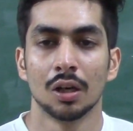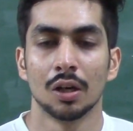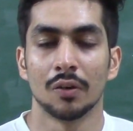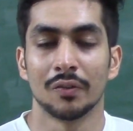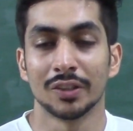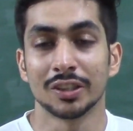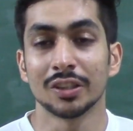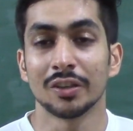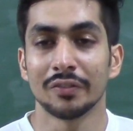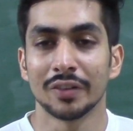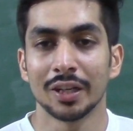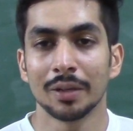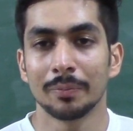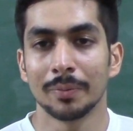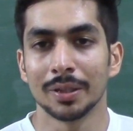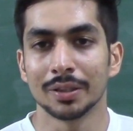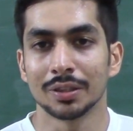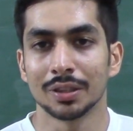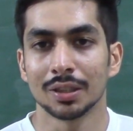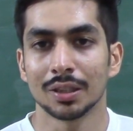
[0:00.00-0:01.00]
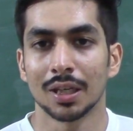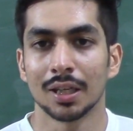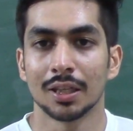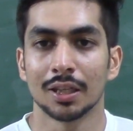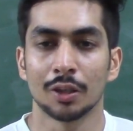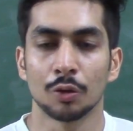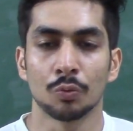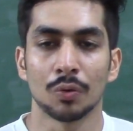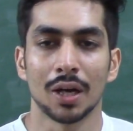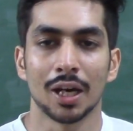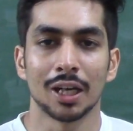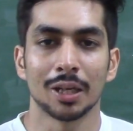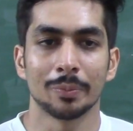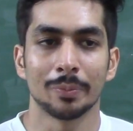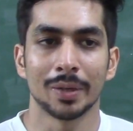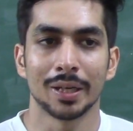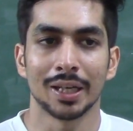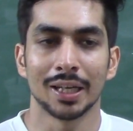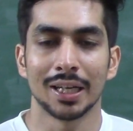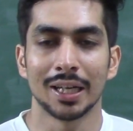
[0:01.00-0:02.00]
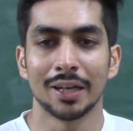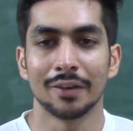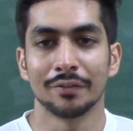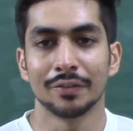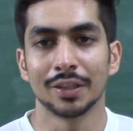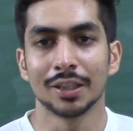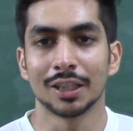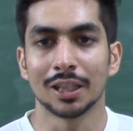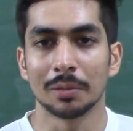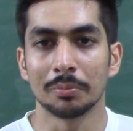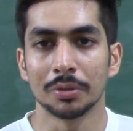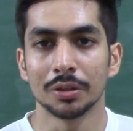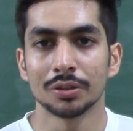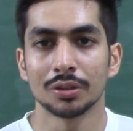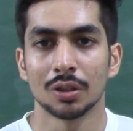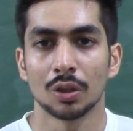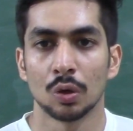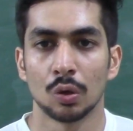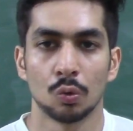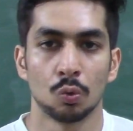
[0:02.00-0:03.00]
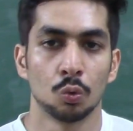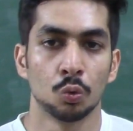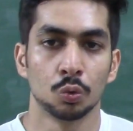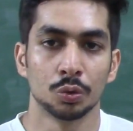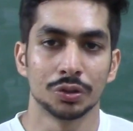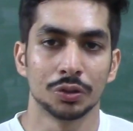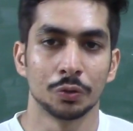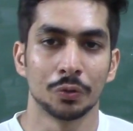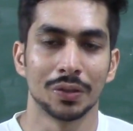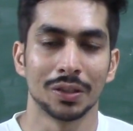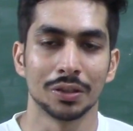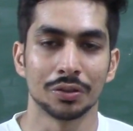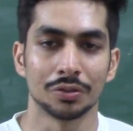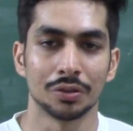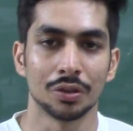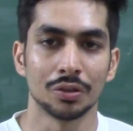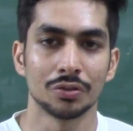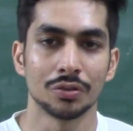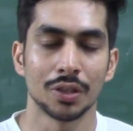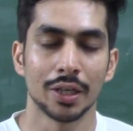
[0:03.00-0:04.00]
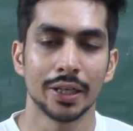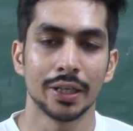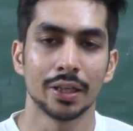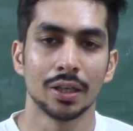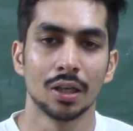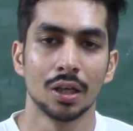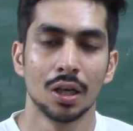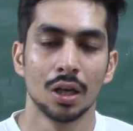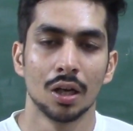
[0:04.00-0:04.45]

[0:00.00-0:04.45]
which are very basic and required by every chemist who is doing research, right?